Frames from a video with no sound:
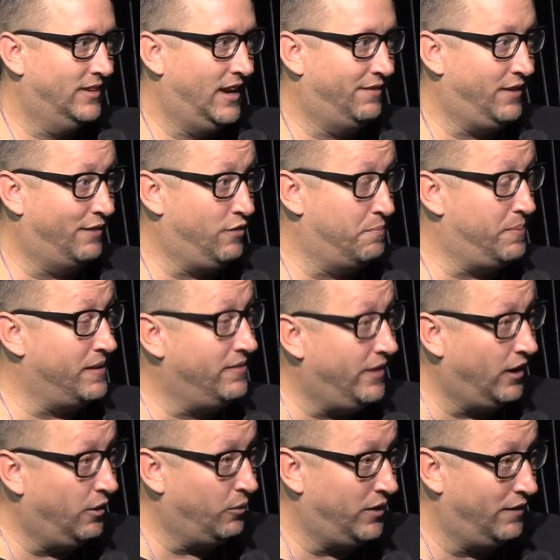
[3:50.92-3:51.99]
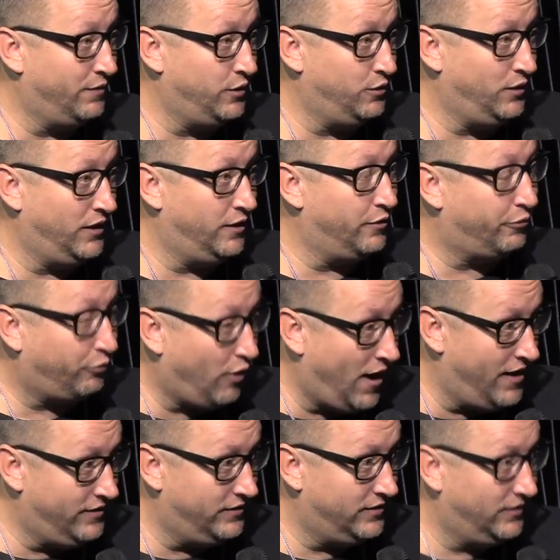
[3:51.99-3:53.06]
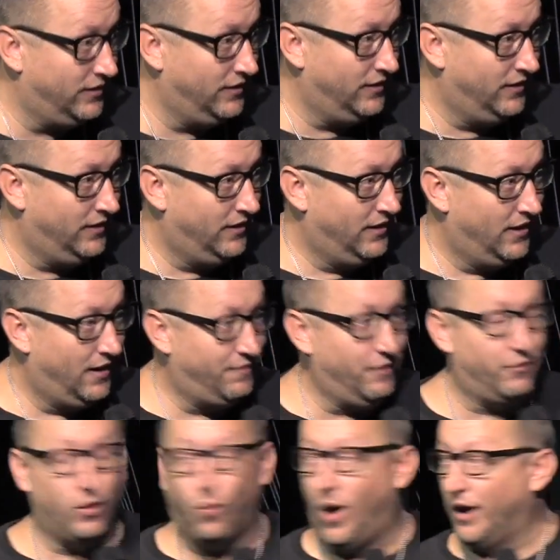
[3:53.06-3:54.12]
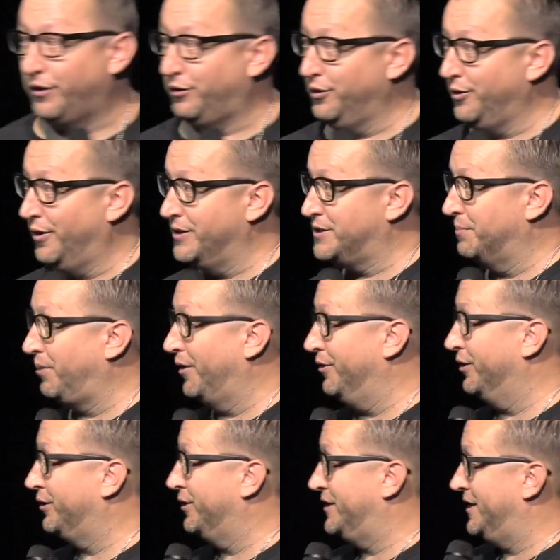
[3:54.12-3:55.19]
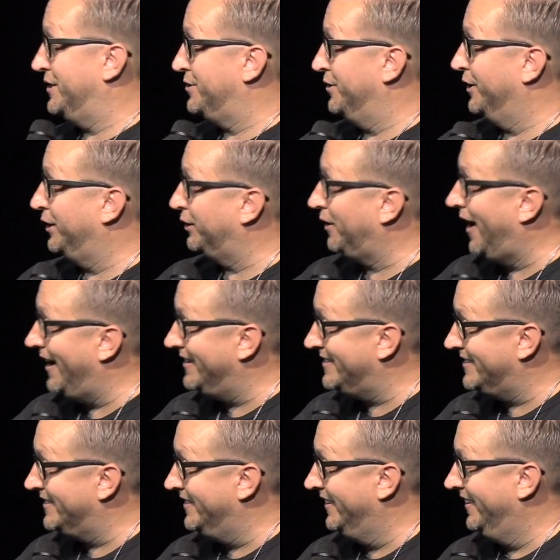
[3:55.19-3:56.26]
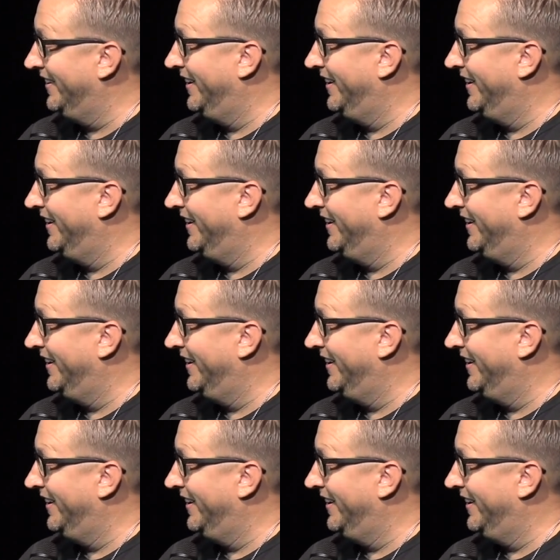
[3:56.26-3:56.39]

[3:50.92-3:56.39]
Have they ever been there whenever you needed a friend? Have they ever walked through you as a brother or sister in Christ?